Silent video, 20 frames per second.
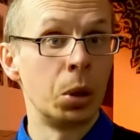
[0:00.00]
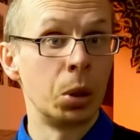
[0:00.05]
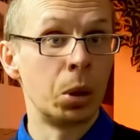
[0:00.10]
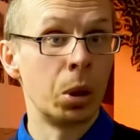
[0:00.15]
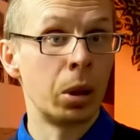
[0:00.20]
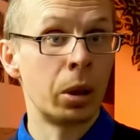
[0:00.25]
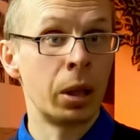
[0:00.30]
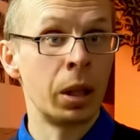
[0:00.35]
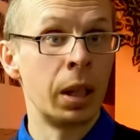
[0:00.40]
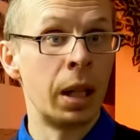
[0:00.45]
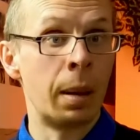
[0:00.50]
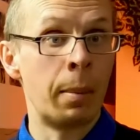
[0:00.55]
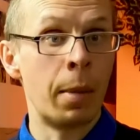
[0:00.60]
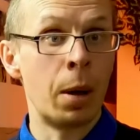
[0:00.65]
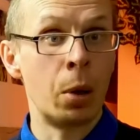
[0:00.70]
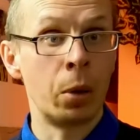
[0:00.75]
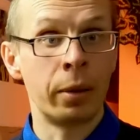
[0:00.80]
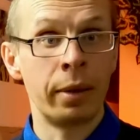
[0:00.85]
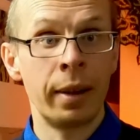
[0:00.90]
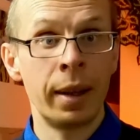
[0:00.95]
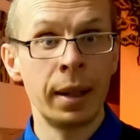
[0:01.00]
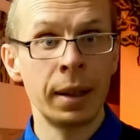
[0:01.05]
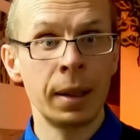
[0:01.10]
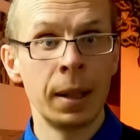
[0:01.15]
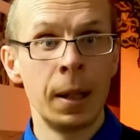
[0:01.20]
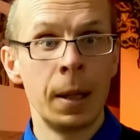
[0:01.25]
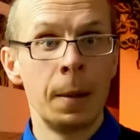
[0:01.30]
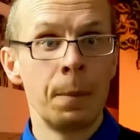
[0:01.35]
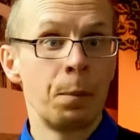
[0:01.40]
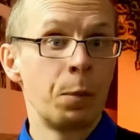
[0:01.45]
and tutorial about
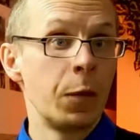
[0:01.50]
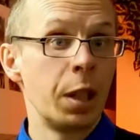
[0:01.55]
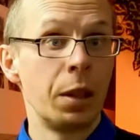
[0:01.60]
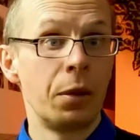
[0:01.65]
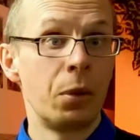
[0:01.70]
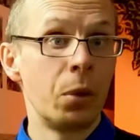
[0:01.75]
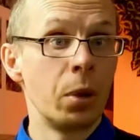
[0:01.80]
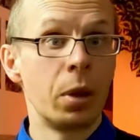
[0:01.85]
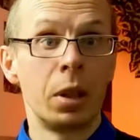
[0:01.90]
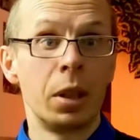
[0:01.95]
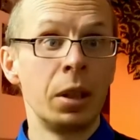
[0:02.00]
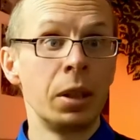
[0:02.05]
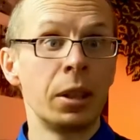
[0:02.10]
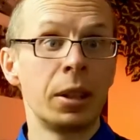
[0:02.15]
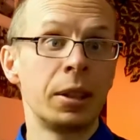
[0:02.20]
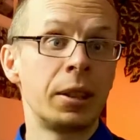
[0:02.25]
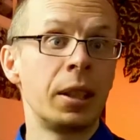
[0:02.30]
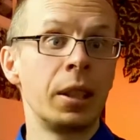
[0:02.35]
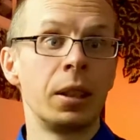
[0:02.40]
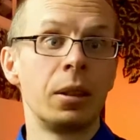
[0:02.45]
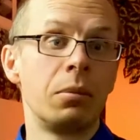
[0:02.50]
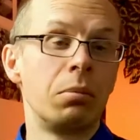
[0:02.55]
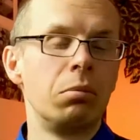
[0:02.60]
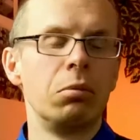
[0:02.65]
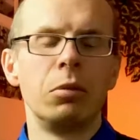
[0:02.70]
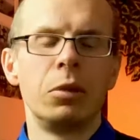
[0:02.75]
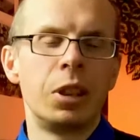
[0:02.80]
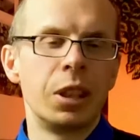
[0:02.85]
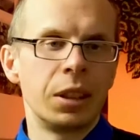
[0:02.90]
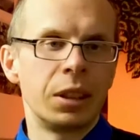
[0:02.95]
that. If you're interested,
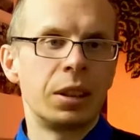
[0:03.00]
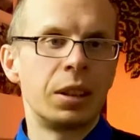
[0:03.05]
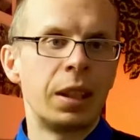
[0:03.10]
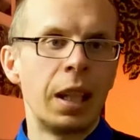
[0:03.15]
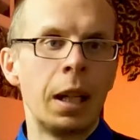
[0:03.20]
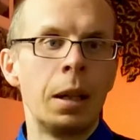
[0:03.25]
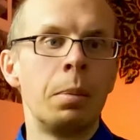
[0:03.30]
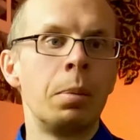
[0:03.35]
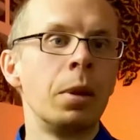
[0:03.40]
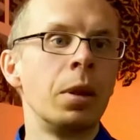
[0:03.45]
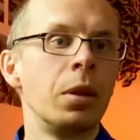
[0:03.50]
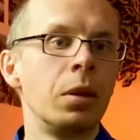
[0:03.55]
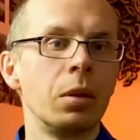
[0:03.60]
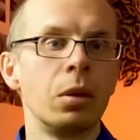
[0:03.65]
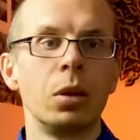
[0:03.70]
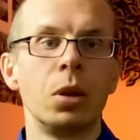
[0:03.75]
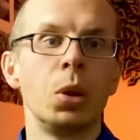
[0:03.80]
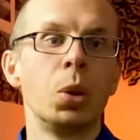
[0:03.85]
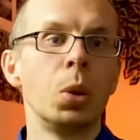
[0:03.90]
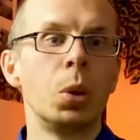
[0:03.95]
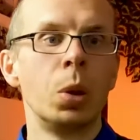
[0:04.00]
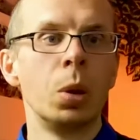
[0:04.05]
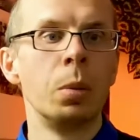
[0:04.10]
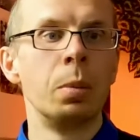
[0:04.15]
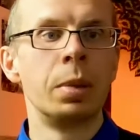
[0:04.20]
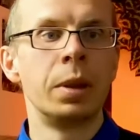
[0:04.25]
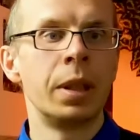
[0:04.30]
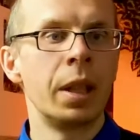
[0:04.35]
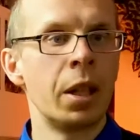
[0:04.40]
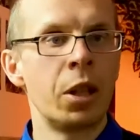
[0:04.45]
just type in
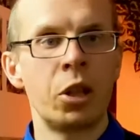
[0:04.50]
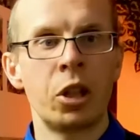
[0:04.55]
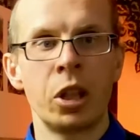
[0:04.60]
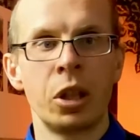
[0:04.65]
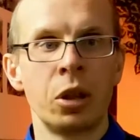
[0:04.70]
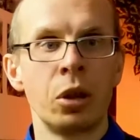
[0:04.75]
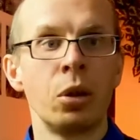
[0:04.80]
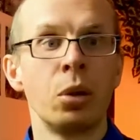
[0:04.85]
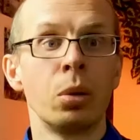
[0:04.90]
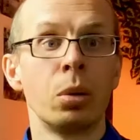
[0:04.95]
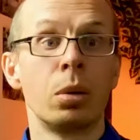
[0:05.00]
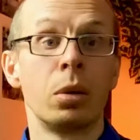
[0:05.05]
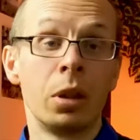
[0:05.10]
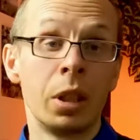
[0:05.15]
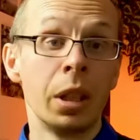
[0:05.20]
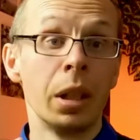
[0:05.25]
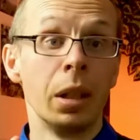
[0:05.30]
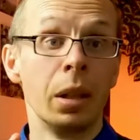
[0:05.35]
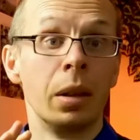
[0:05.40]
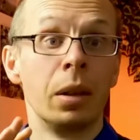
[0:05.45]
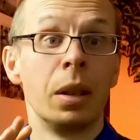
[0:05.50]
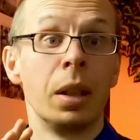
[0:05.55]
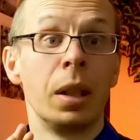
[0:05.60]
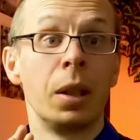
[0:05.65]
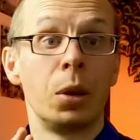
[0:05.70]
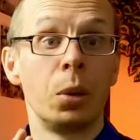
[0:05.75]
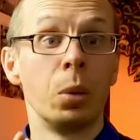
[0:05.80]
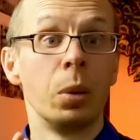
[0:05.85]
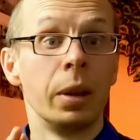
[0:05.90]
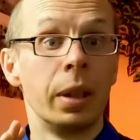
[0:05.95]
YouTube search and
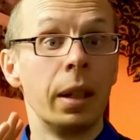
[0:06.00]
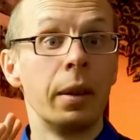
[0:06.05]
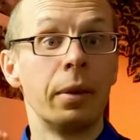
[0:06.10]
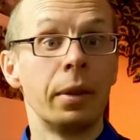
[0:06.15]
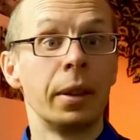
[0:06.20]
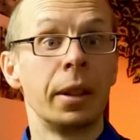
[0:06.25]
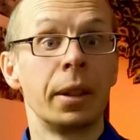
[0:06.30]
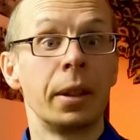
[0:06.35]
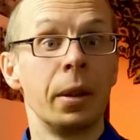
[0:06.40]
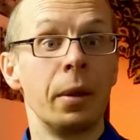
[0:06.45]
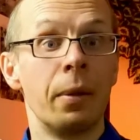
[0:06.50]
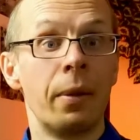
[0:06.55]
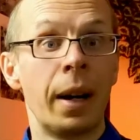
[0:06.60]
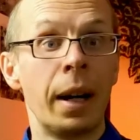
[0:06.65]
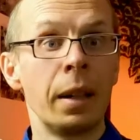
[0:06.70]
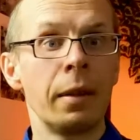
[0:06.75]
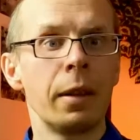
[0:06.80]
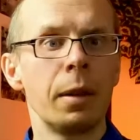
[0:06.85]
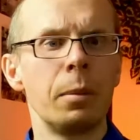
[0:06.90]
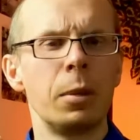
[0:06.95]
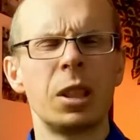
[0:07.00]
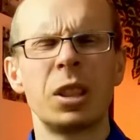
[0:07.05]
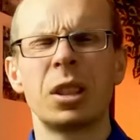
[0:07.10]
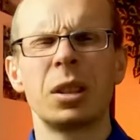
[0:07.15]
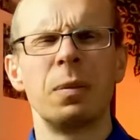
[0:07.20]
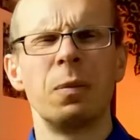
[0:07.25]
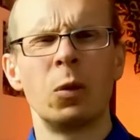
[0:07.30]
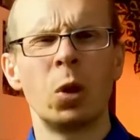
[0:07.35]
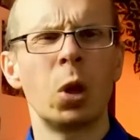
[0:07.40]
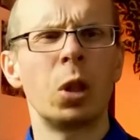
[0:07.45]
you'll definitely find them.
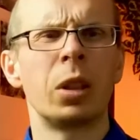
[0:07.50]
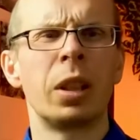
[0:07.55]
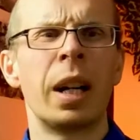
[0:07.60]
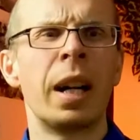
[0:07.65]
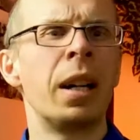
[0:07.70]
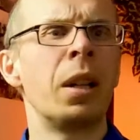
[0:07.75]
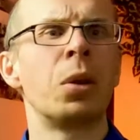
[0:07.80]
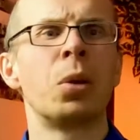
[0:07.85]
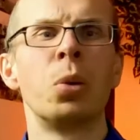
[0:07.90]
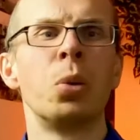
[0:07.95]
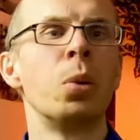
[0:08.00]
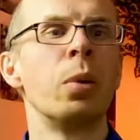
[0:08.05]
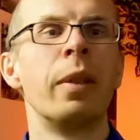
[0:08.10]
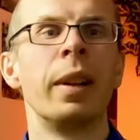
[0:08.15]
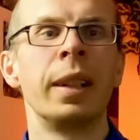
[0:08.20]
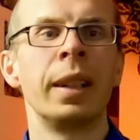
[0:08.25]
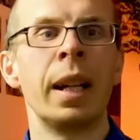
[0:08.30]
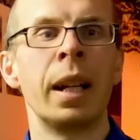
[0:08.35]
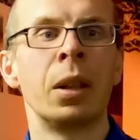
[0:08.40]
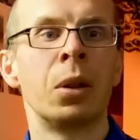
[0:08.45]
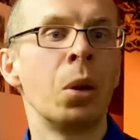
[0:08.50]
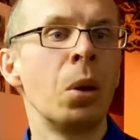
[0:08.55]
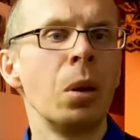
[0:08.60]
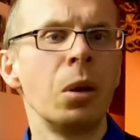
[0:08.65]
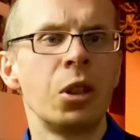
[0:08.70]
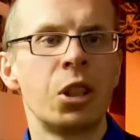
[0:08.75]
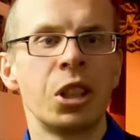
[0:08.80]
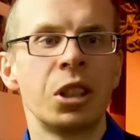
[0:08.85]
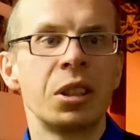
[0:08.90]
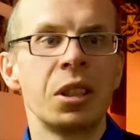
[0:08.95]
It's not hard to do that at
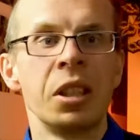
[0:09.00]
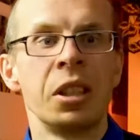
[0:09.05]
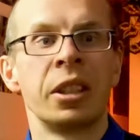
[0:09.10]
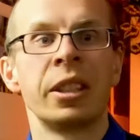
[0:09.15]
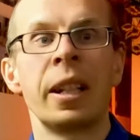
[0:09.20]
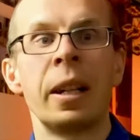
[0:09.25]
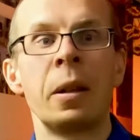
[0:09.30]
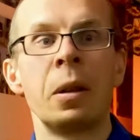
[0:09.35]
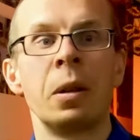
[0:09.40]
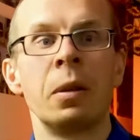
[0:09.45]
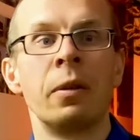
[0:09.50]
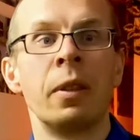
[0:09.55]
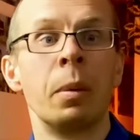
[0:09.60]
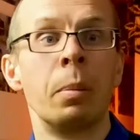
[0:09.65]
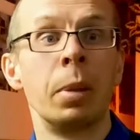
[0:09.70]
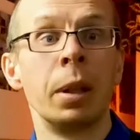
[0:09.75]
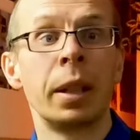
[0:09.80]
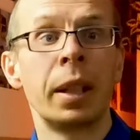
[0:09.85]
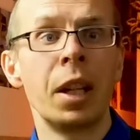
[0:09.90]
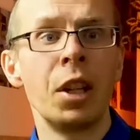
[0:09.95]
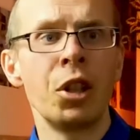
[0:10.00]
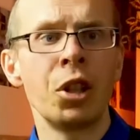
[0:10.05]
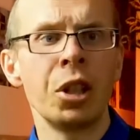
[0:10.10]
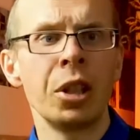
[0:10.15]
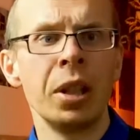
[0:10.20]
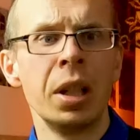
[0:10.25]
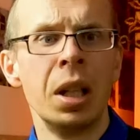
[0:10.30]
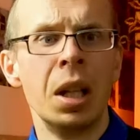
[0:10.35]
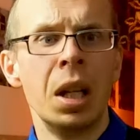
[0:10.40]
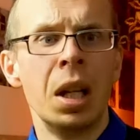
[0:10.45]
all. Just install the
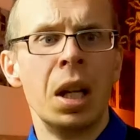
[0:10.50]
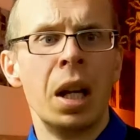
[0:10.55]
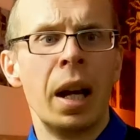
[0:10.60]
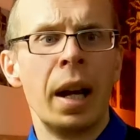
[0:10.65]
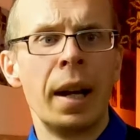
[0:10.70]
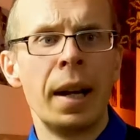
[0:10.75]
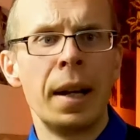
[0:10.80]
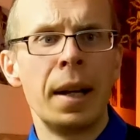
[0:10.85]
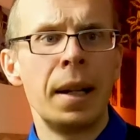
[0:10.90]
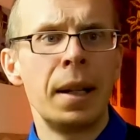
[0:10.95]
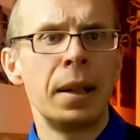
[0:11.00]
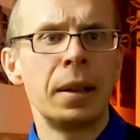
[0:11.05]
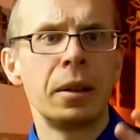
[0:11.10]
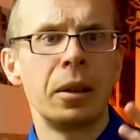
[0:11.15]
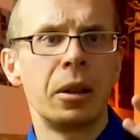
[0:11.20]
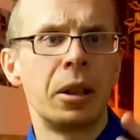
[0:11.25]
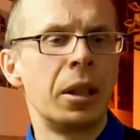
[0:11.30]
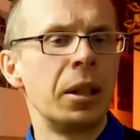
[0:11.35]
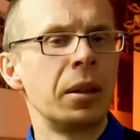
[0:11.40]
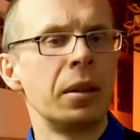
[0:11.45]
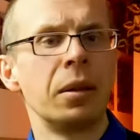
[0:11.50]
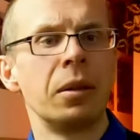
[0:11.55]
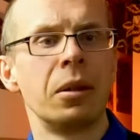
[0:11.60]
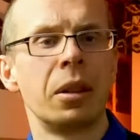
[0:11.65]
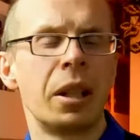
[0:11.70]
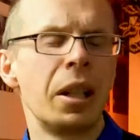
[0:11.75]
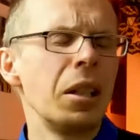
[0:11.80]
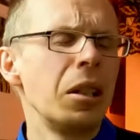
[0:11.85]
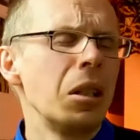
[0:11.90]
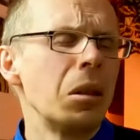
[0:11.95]
application and
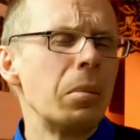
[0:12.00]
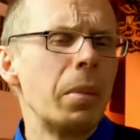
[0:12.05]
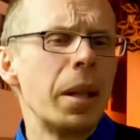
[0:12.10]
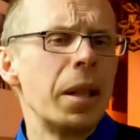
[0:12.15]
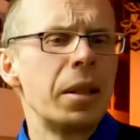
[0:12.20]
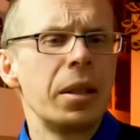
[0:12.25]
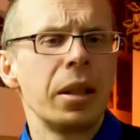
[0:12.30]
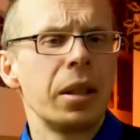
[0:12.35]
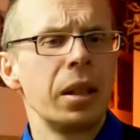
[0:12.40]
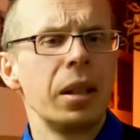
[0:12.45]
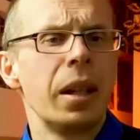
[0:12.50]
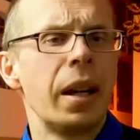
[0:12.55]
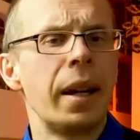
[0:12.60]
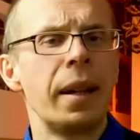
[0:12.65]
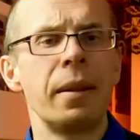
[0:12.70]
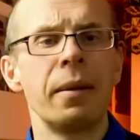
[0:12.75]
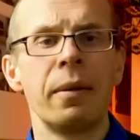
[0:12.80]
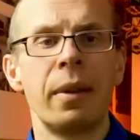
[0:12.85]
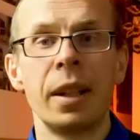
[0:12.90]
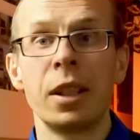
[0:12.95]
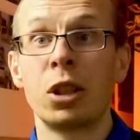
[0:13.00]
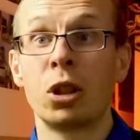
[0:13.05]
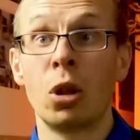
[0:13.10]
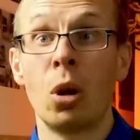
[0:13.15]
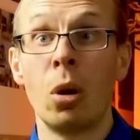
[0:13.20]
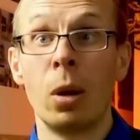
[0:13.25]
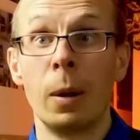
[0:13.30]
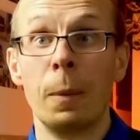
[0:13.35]
run it basically, and that's